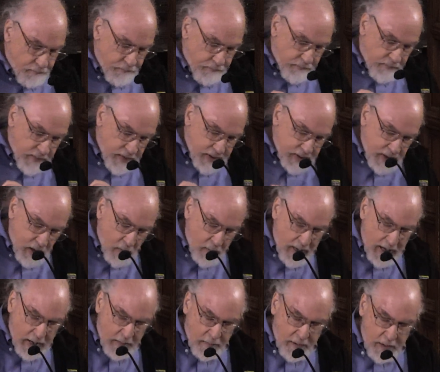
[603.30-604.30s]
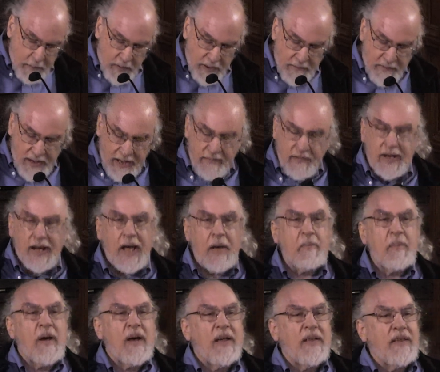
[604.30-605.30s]
so many people have given
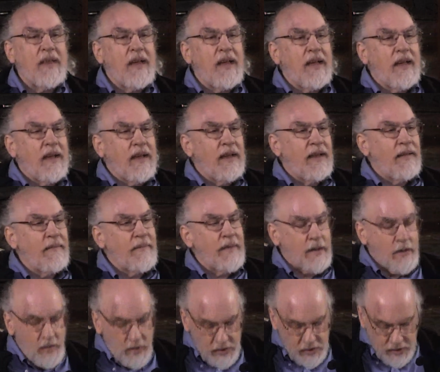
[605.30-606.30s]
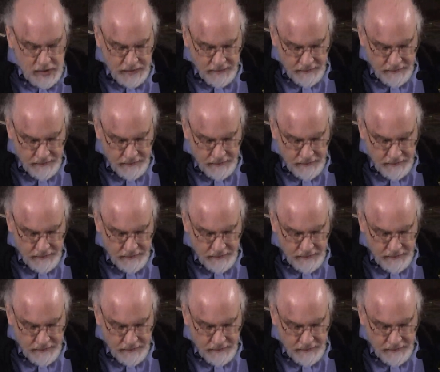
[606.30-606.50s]
up on the Christian